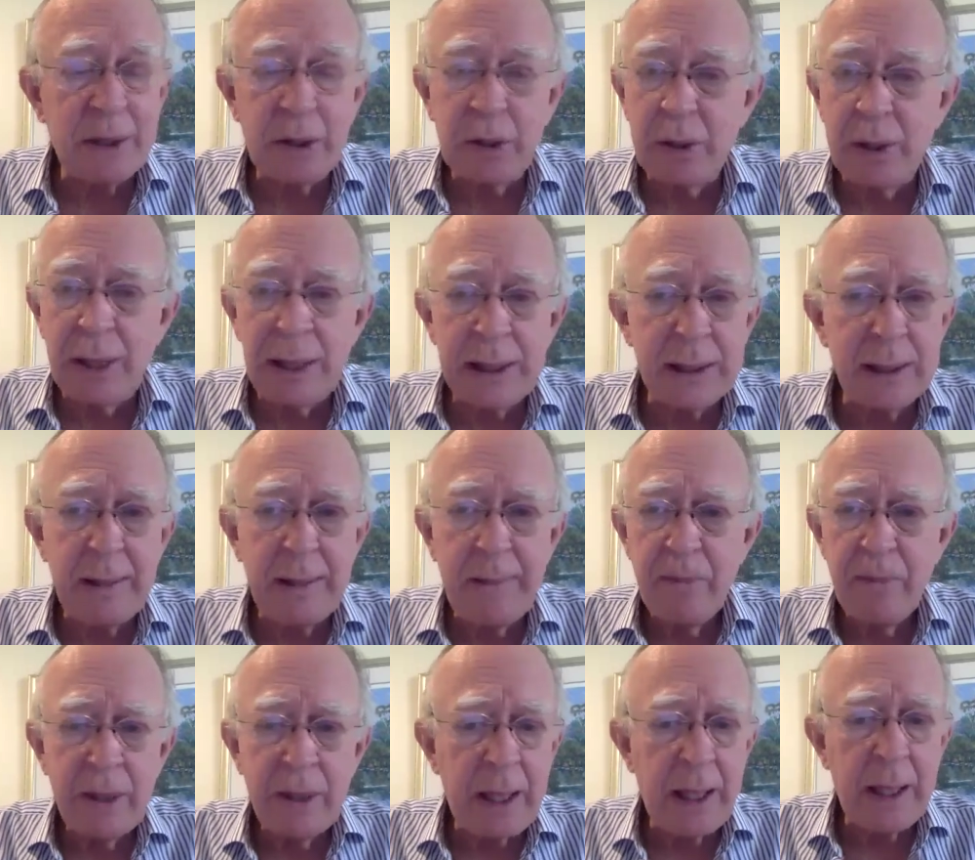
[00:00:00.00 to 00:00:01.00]
But trust
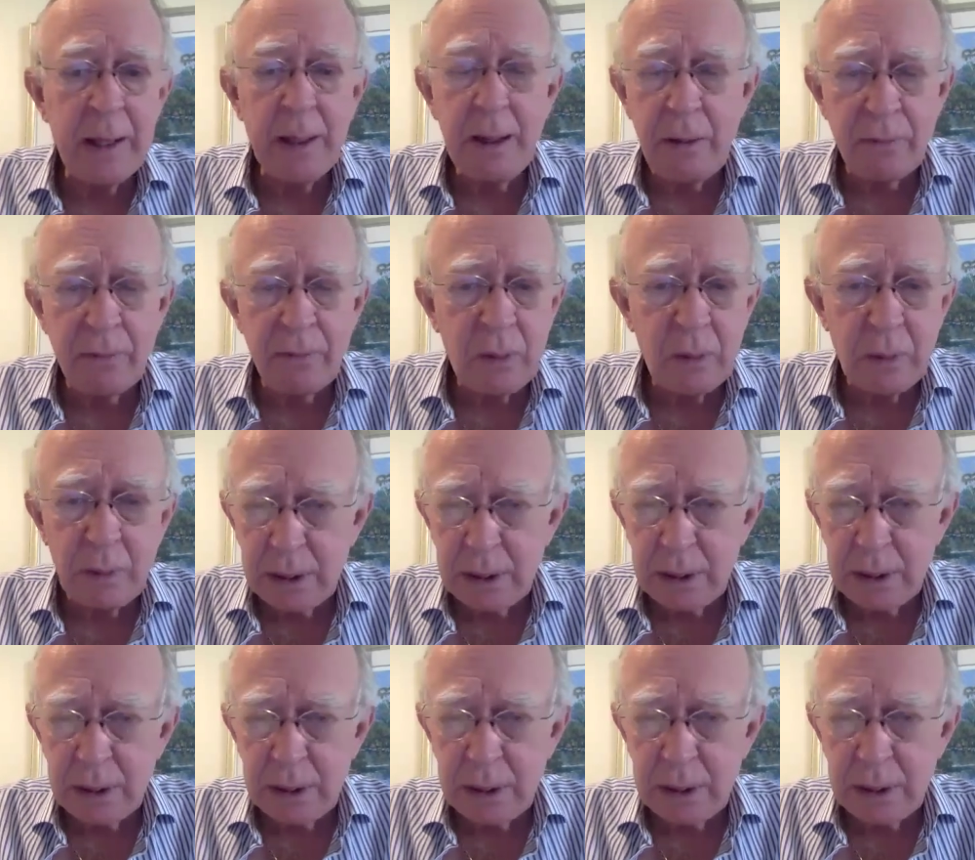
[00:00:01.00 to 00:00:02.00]
can, of
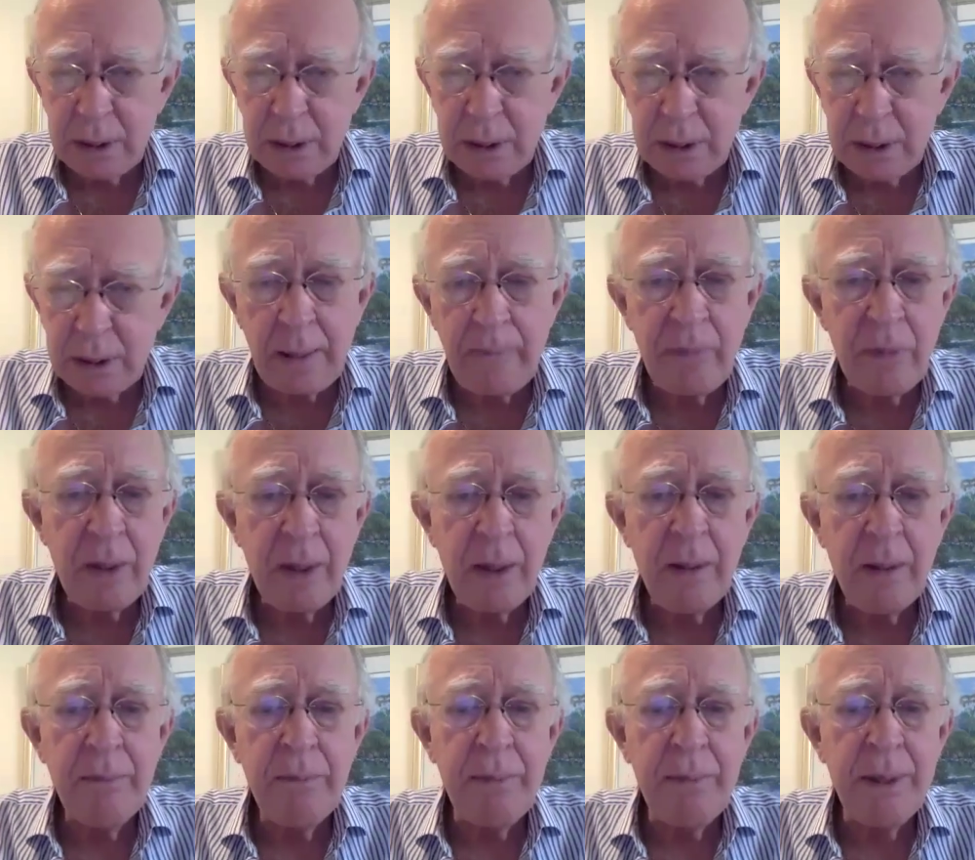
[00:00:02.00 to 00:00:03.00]
course, easily
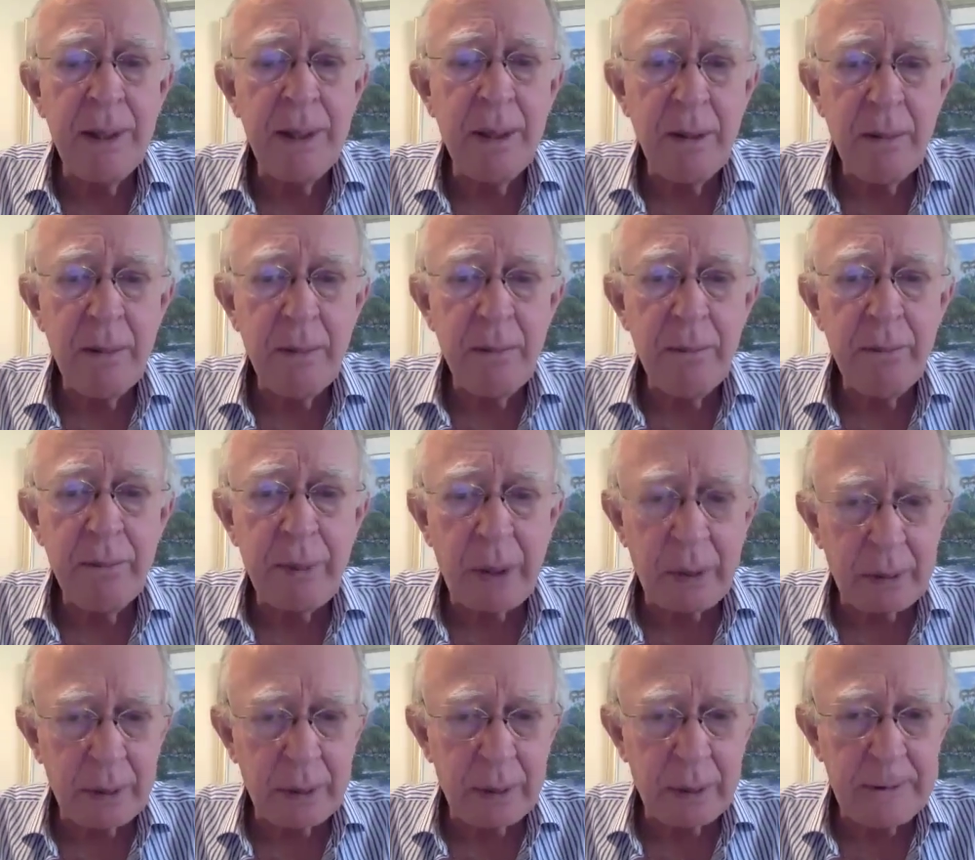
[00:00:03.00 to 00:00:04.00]
be
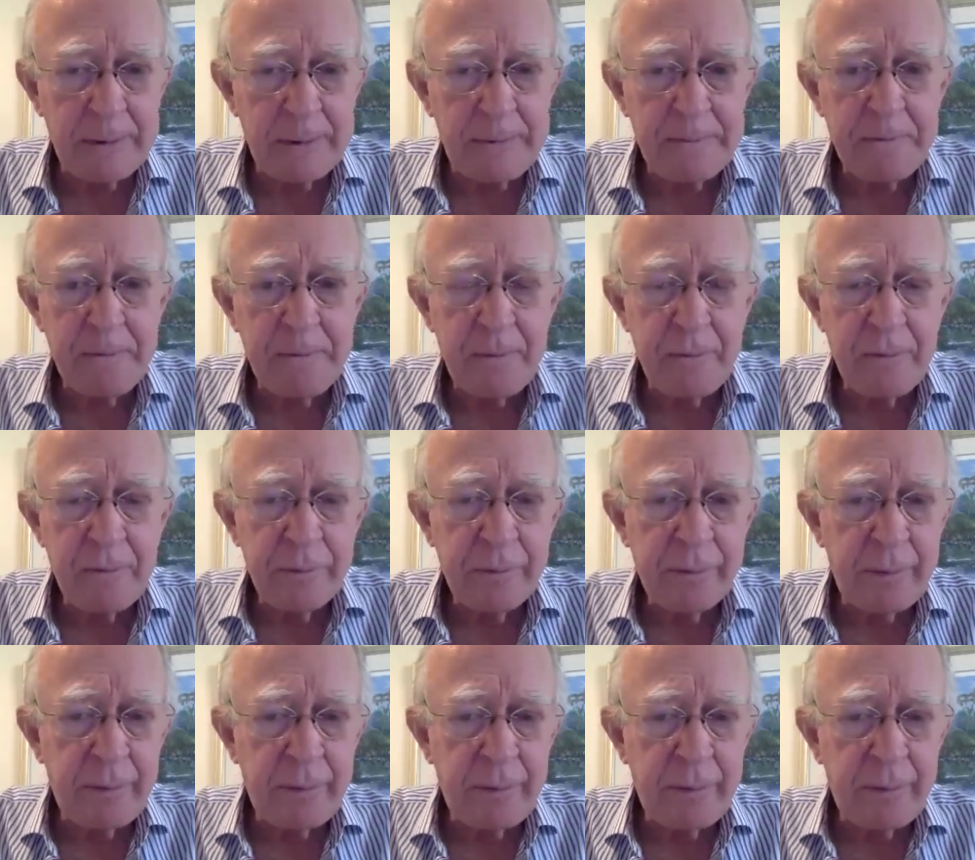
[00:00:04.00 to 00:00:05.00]
broken,
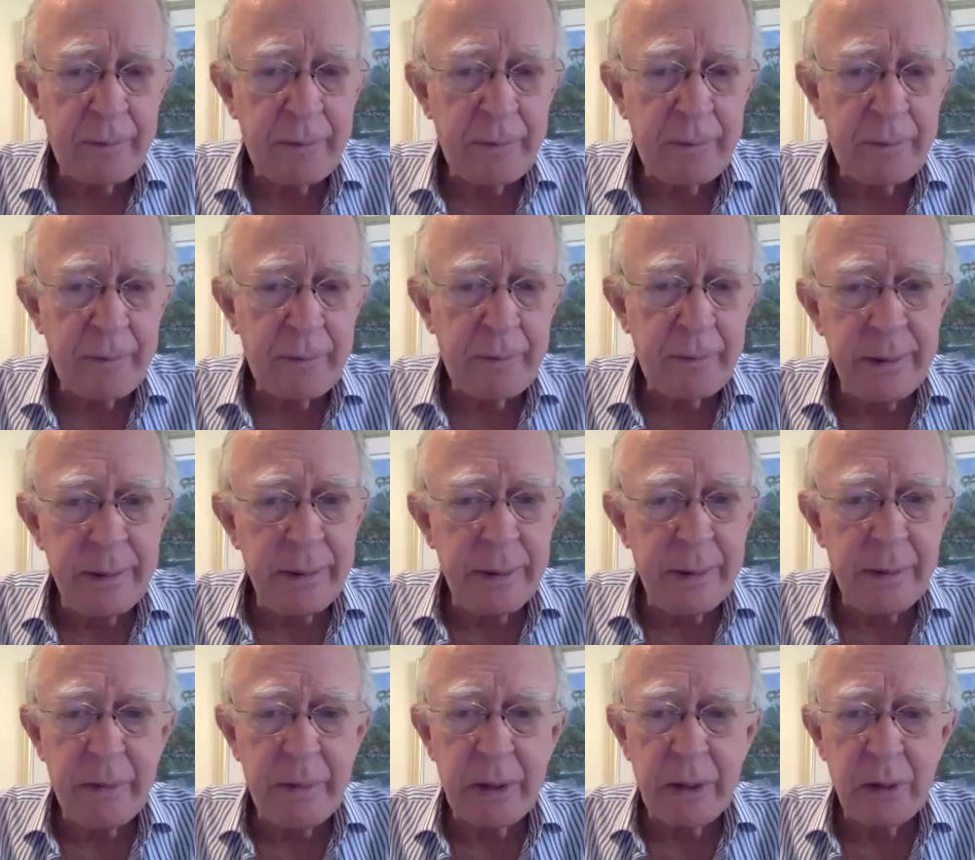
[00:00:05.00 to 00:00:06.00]
and
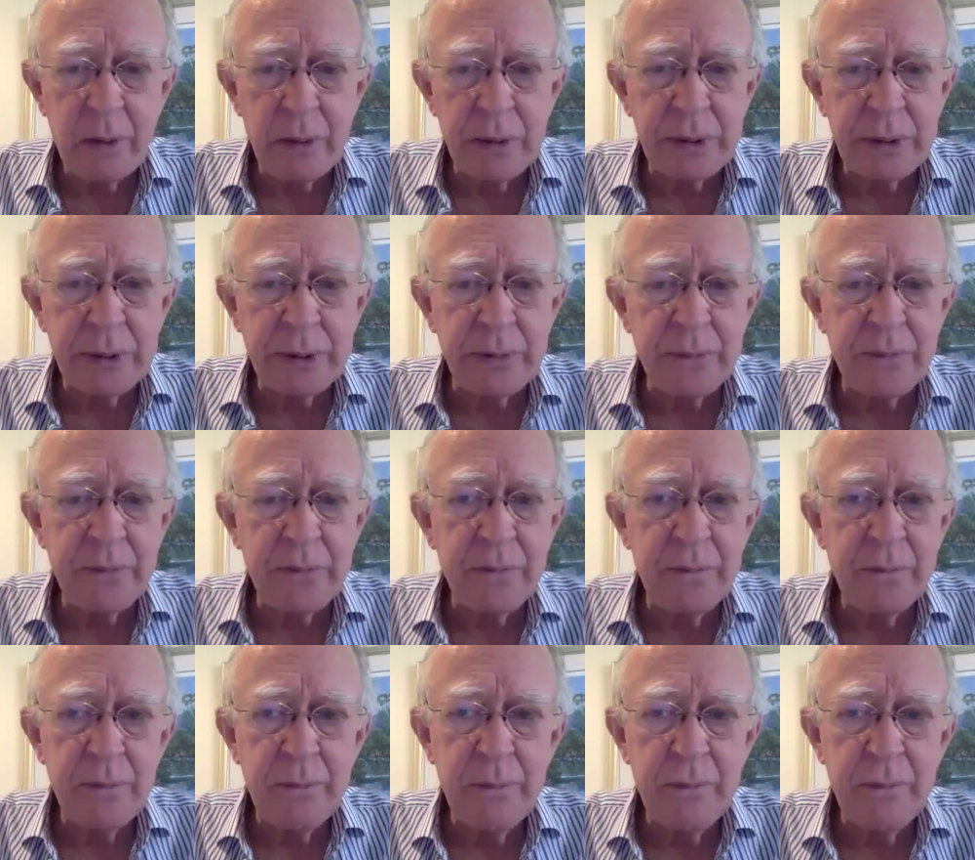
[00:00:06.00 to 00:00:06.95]
then we've got all sorts of